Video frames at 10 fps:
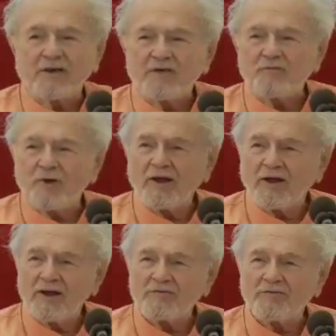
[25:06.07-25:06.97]
give my
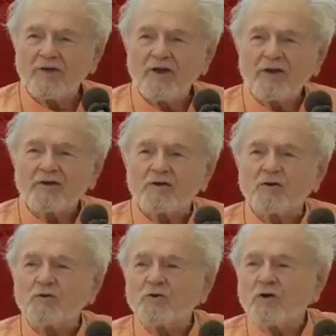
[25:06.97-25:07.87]
life
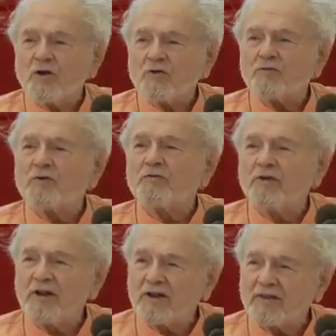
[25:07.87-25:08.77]
to
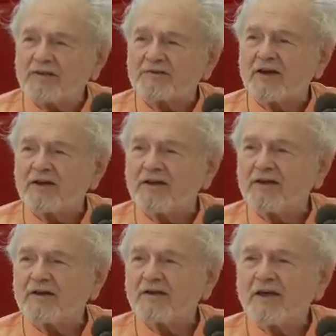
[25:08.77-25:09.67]
fulfilling this
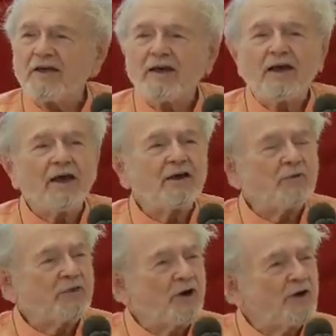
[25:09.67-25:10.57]
idea. And with